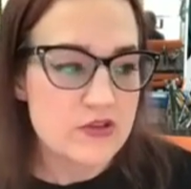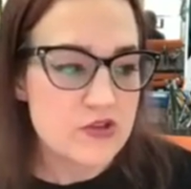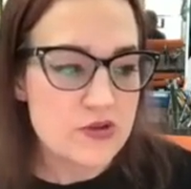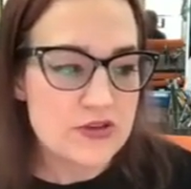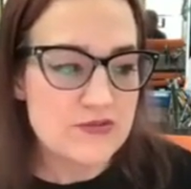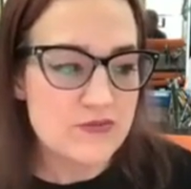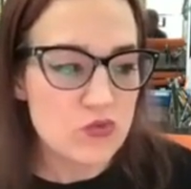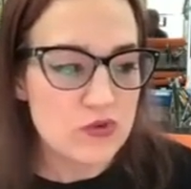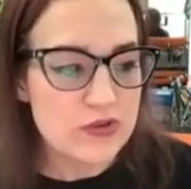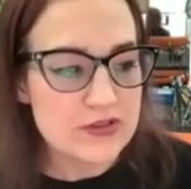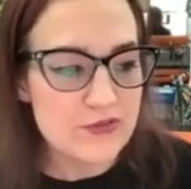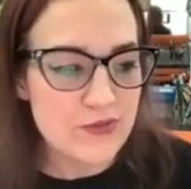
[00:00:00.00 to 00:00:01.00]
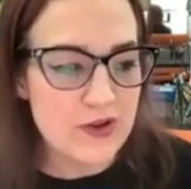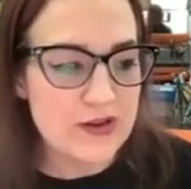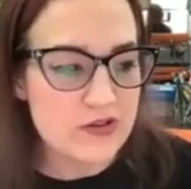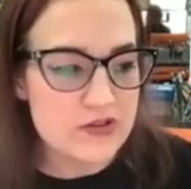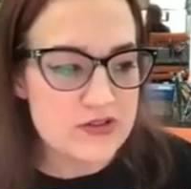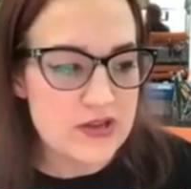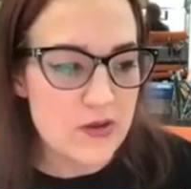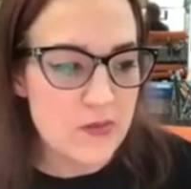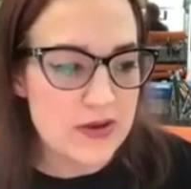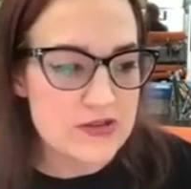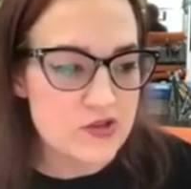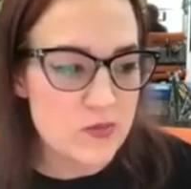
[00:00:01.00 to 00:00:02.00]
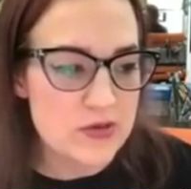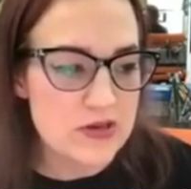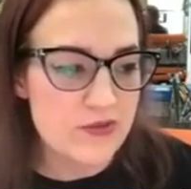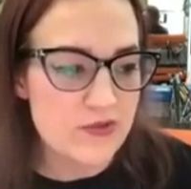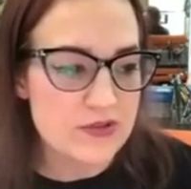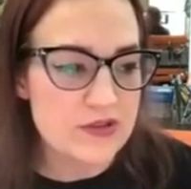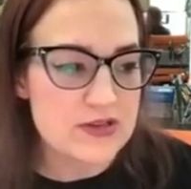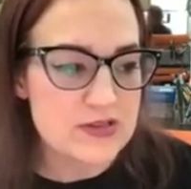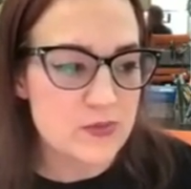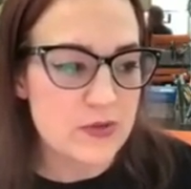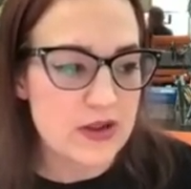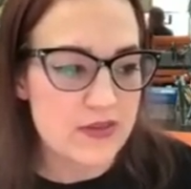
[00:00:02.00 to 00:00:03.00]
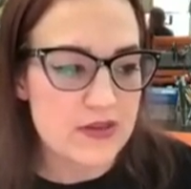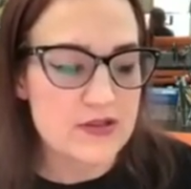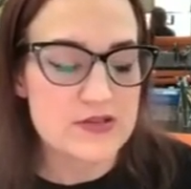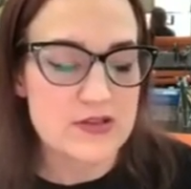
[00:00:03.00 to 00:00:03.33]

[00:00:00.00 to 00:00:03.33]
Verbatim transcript: you can really define your style by so many different things but i think